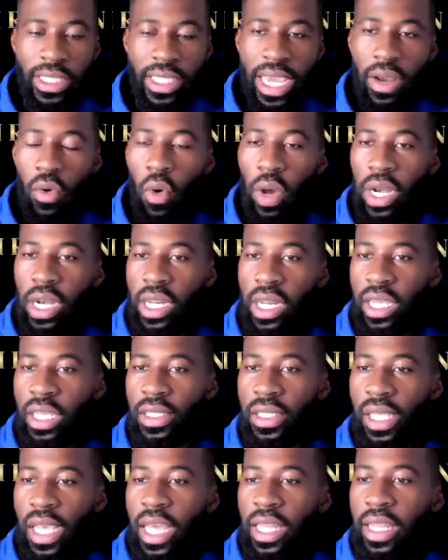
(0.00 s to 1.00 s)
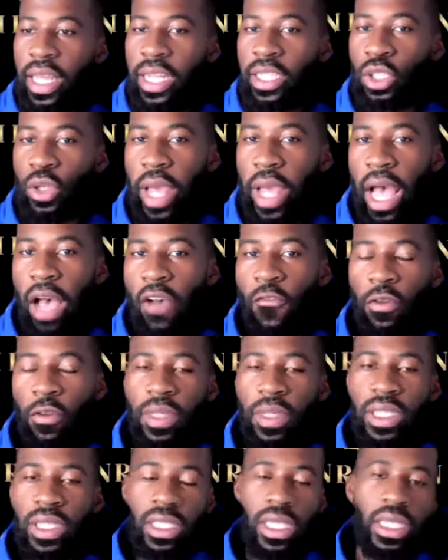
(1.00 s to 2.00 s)
Take what it is that you have
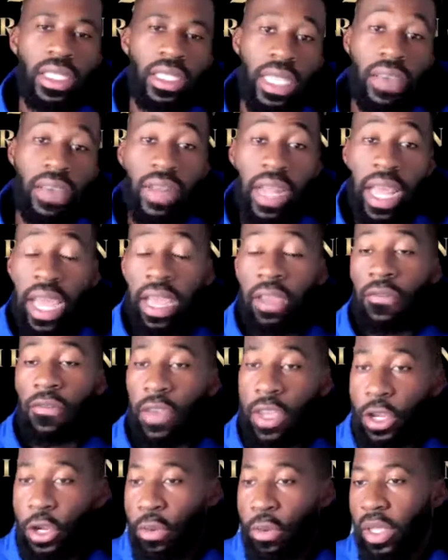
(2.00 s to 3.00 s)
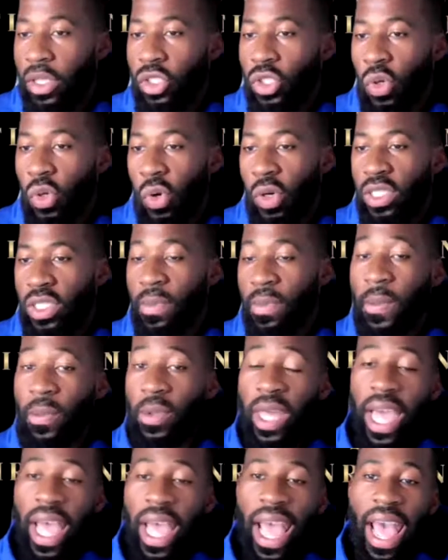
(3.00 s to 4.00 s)
from the 6, 7, 8-figure mentors, the
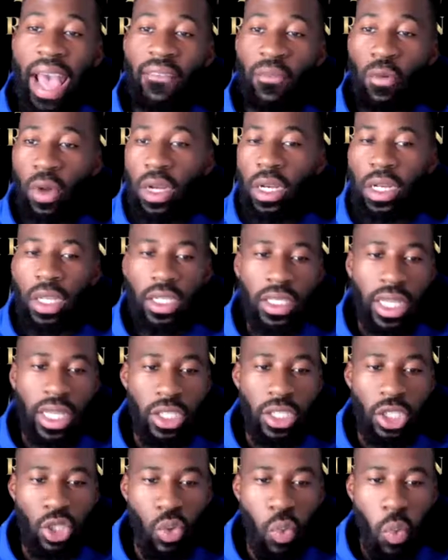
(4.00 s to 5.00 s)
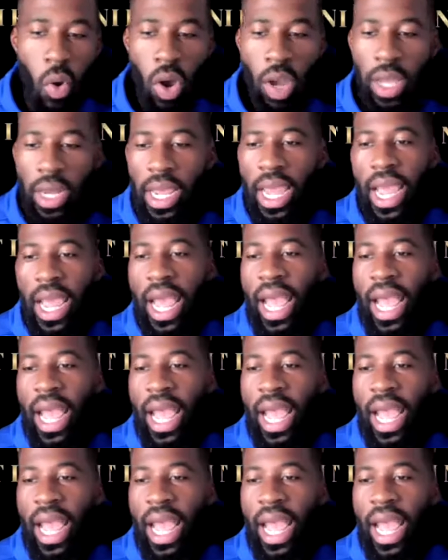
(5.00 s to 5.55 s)
people that have what it is that you want,